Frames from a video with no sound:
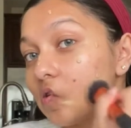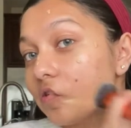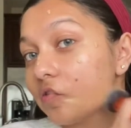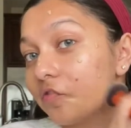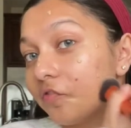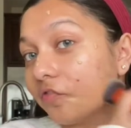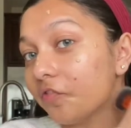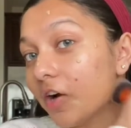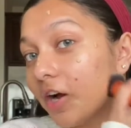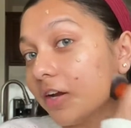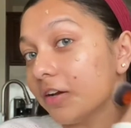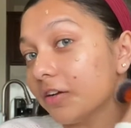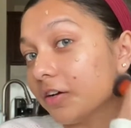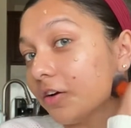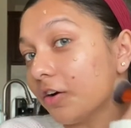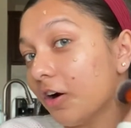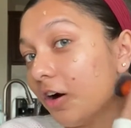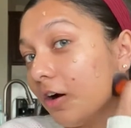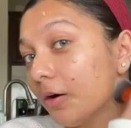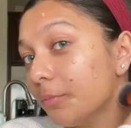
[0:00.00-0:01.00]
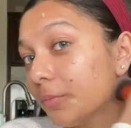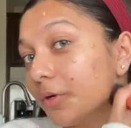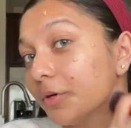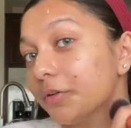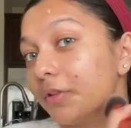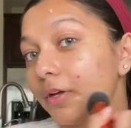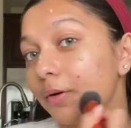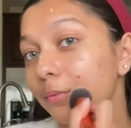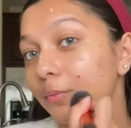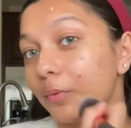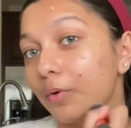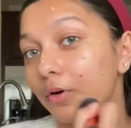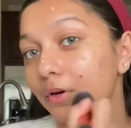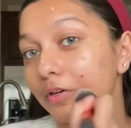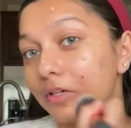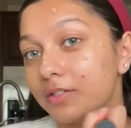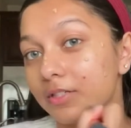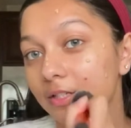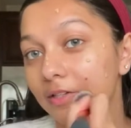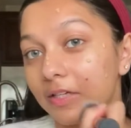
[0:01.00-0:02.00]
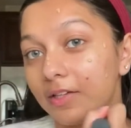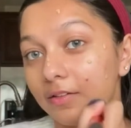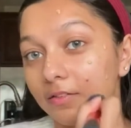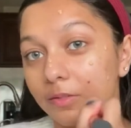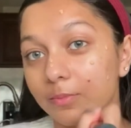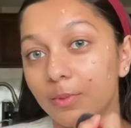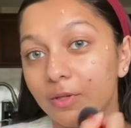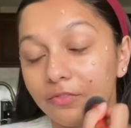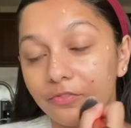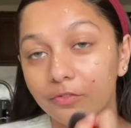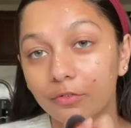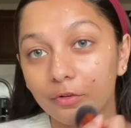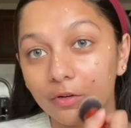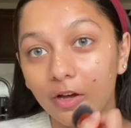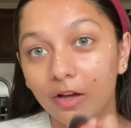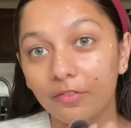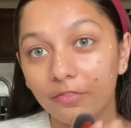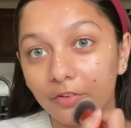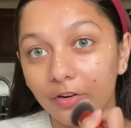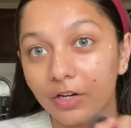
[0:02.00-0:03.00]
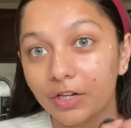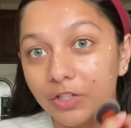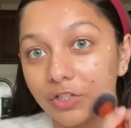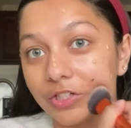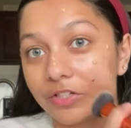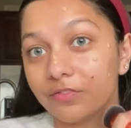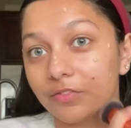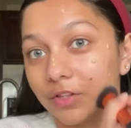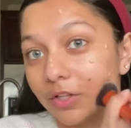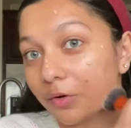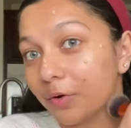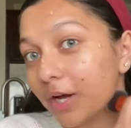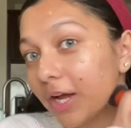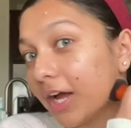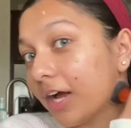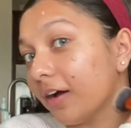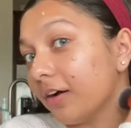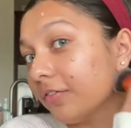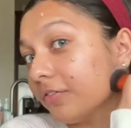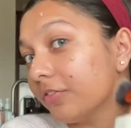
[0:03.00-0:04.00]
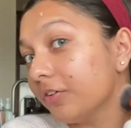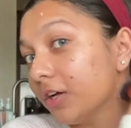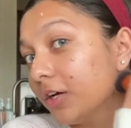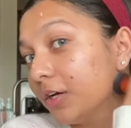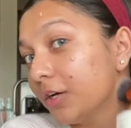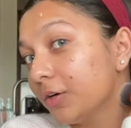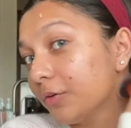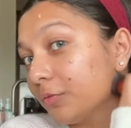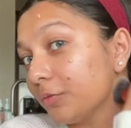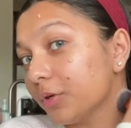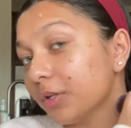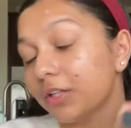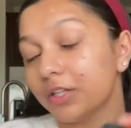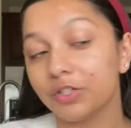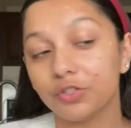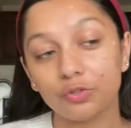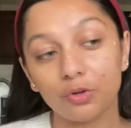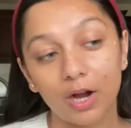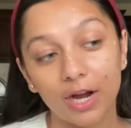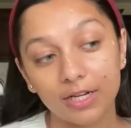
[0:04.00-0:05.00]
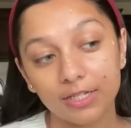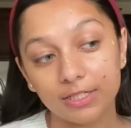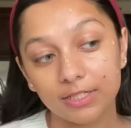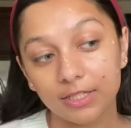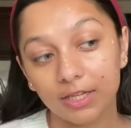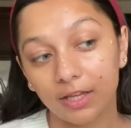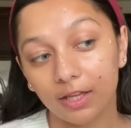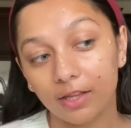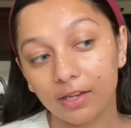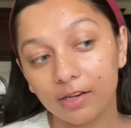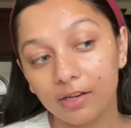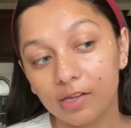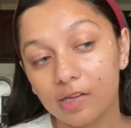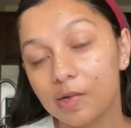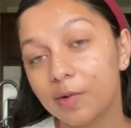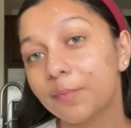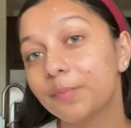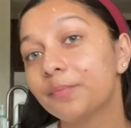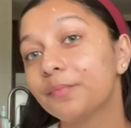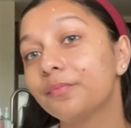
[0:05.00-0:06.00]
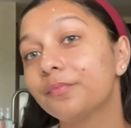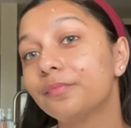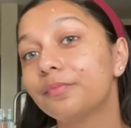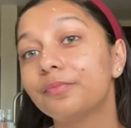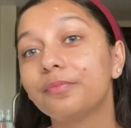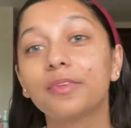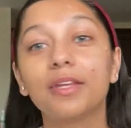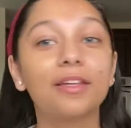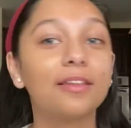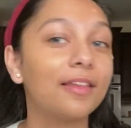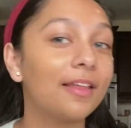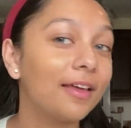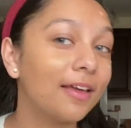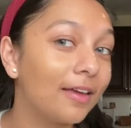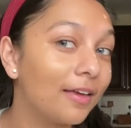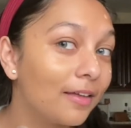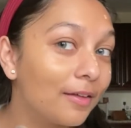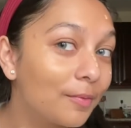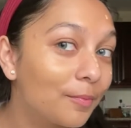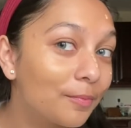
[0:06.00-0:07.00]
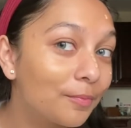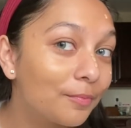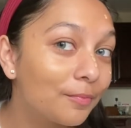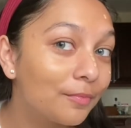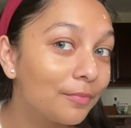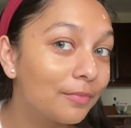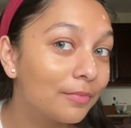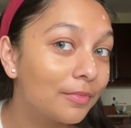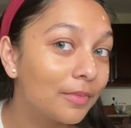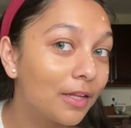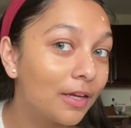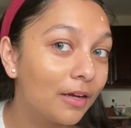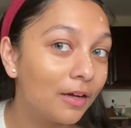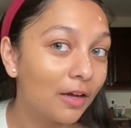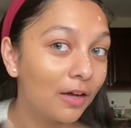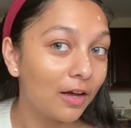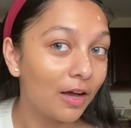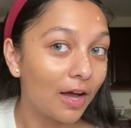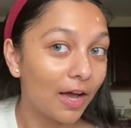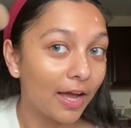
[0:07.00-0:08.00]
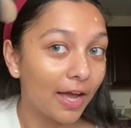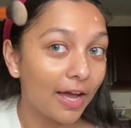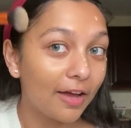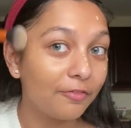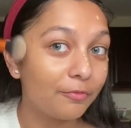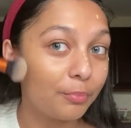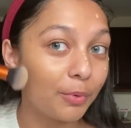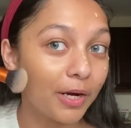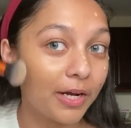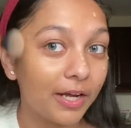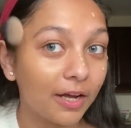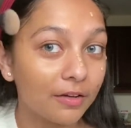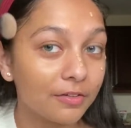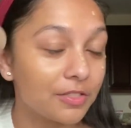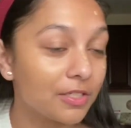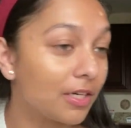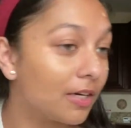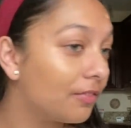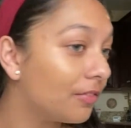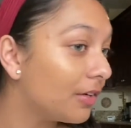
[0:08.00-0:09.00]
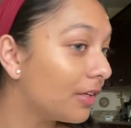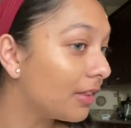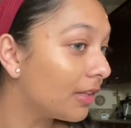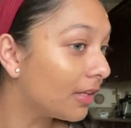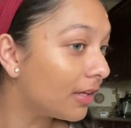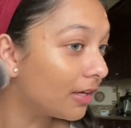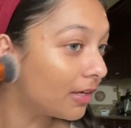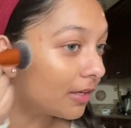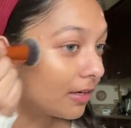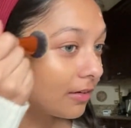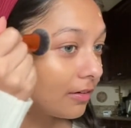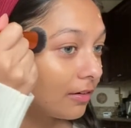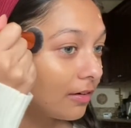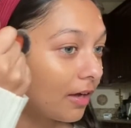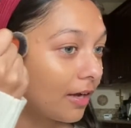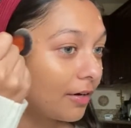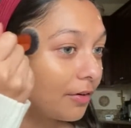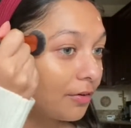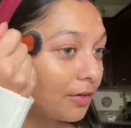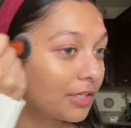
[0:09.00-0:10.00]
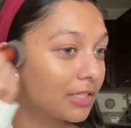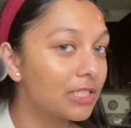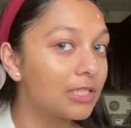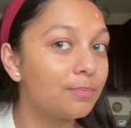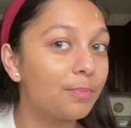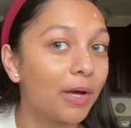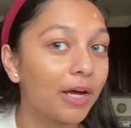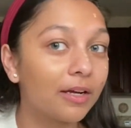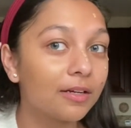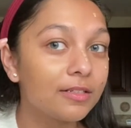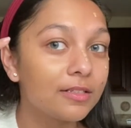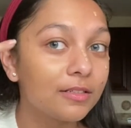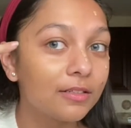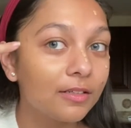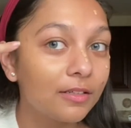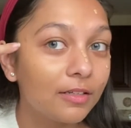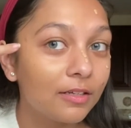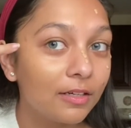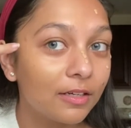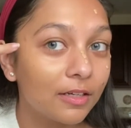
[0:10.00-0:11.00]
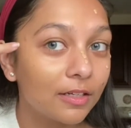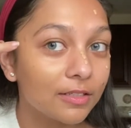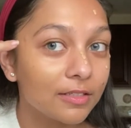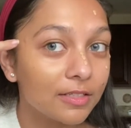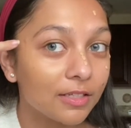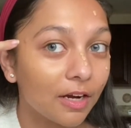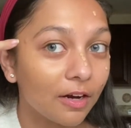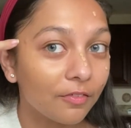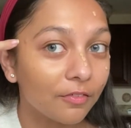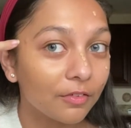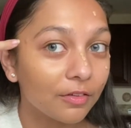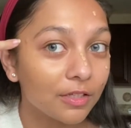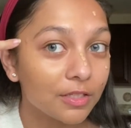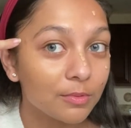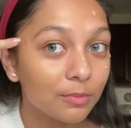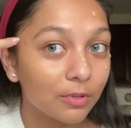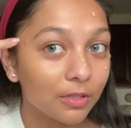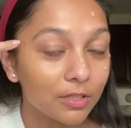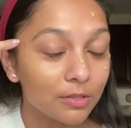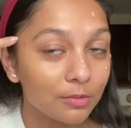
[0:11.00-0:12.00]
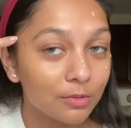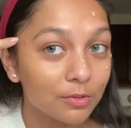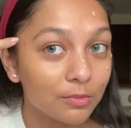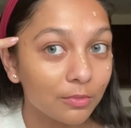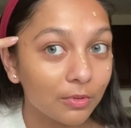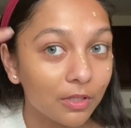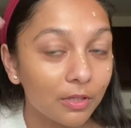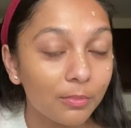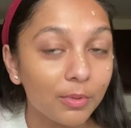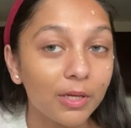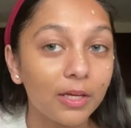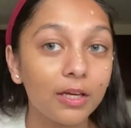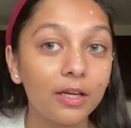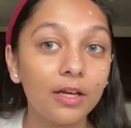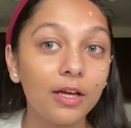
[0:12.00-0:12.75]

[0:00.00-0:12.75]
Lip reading: find a combo that works, that gives me full coverage, even though I have really dry skin. And like, I have breakouts and everything, and I don't expect it to cover this one. This one's really big.